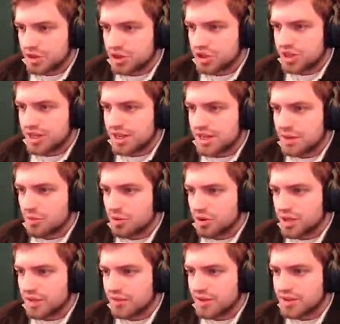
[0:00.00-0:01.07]
Because she
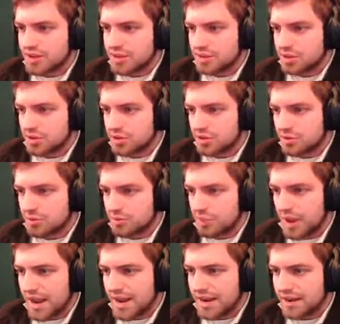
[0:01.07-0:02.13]
will give us
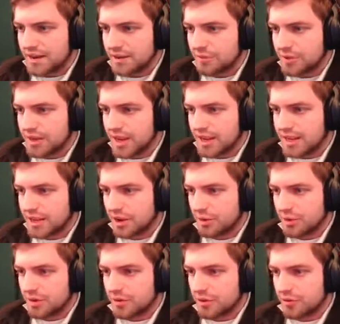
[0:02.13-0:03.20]
pain if we can't get
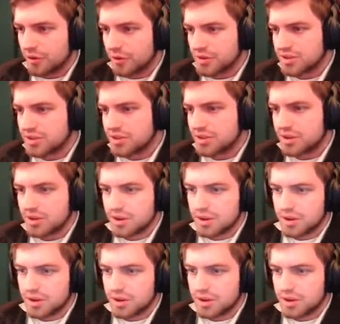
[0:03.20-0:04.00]
rid of her first.